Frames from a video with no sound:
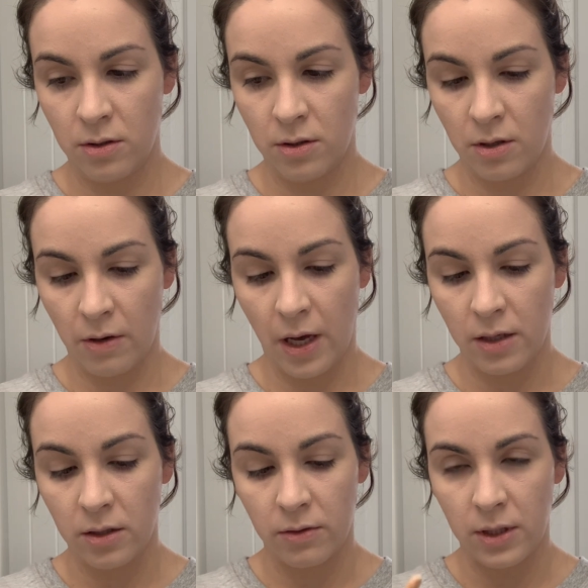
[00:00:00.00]
Okay,
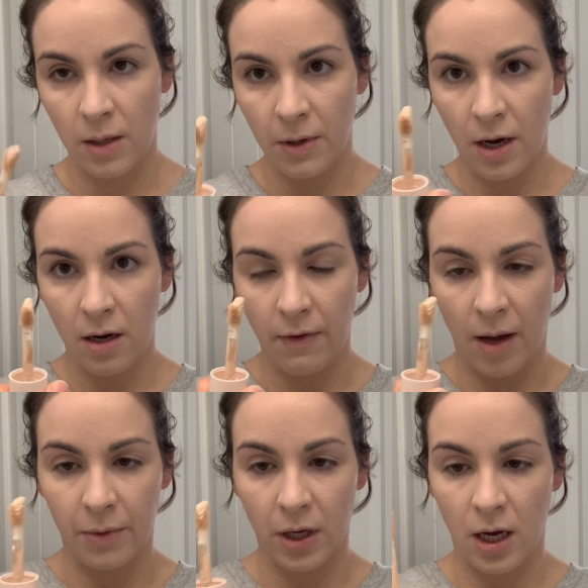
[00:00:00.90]
so same kind of
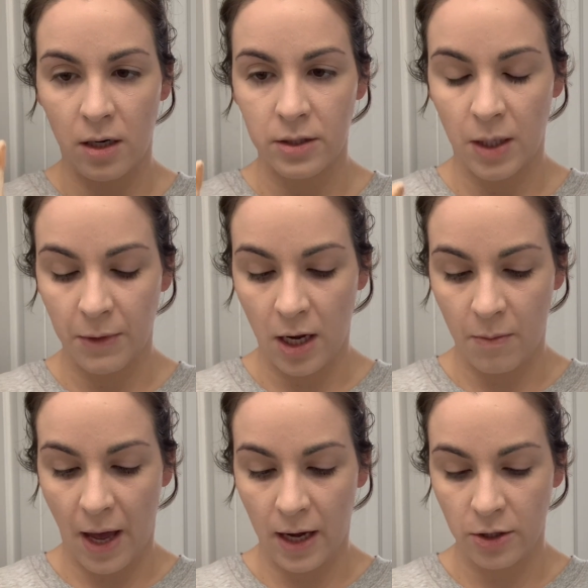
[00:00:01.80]
applicator, same kind of
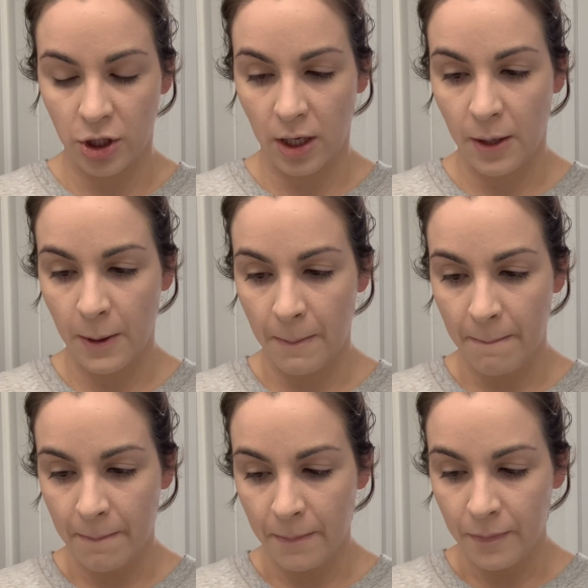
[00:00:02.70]
packaging,
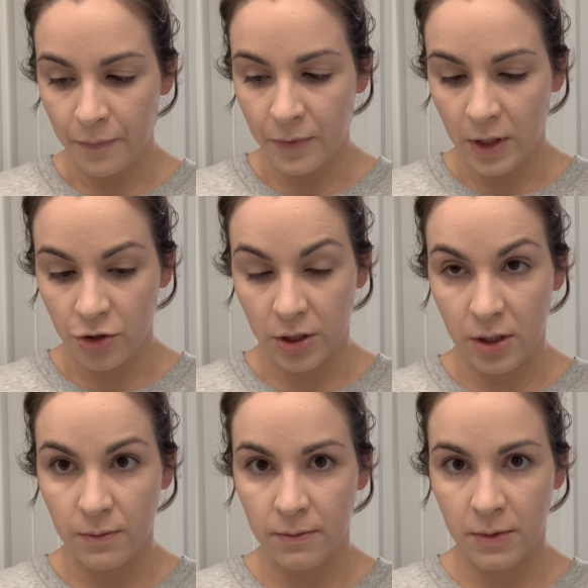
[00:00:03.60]
just
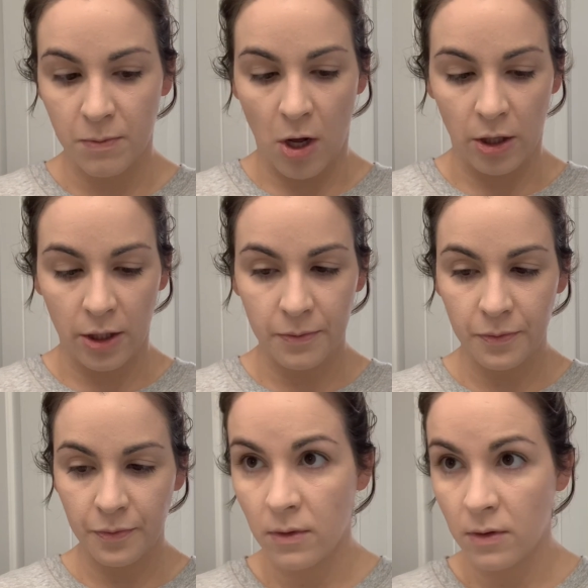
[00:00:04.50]
smaller.
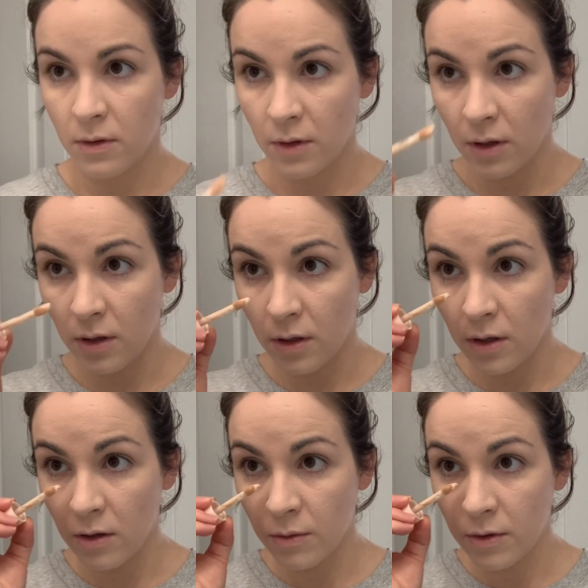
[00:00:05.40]
And I
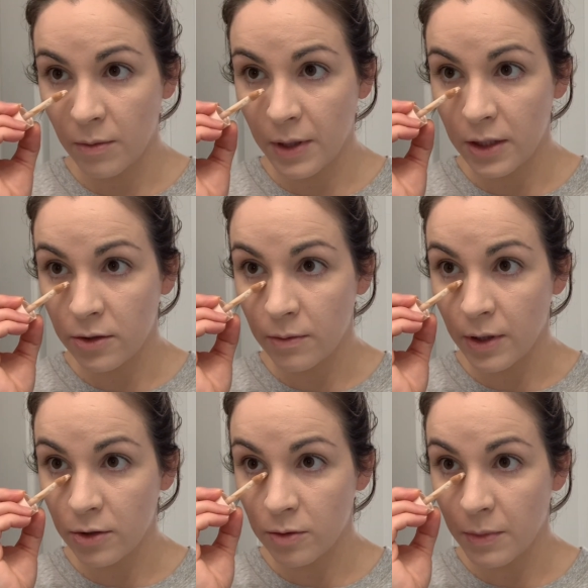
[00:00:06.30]
don't want to apply too
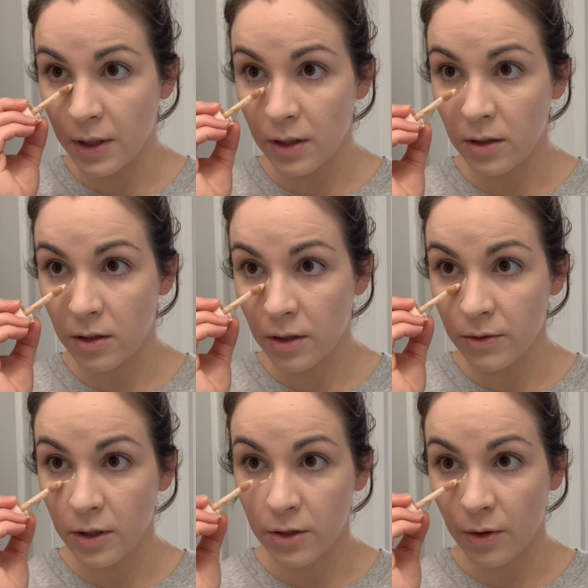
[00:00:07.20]
much, but I'm just
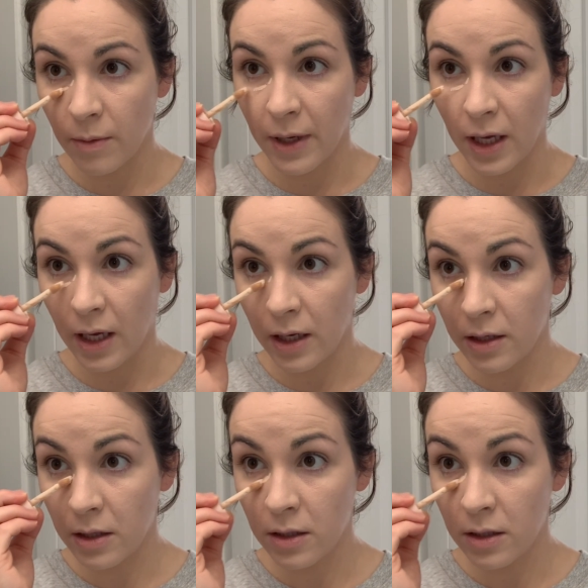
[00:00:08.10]
going to do it on my hand.